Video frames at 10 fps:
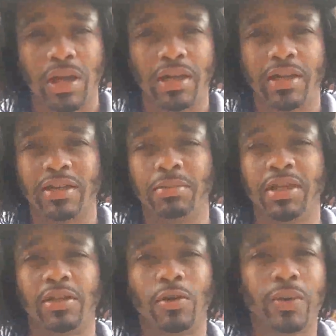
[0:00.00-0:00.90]
I need it to
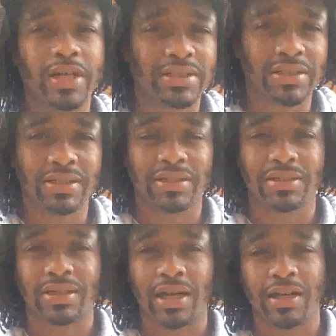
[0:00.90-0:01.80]
be an
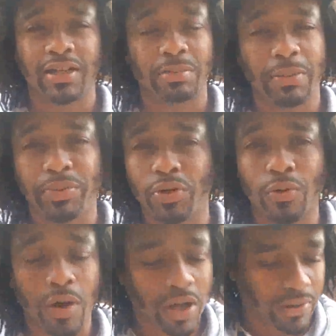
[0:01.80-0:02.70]
oasis. I need it to be pure
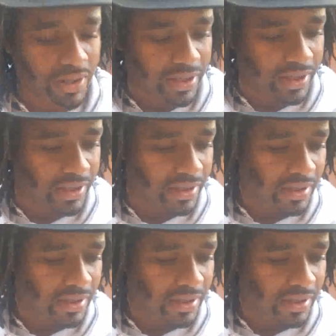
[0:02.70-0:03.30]
water again.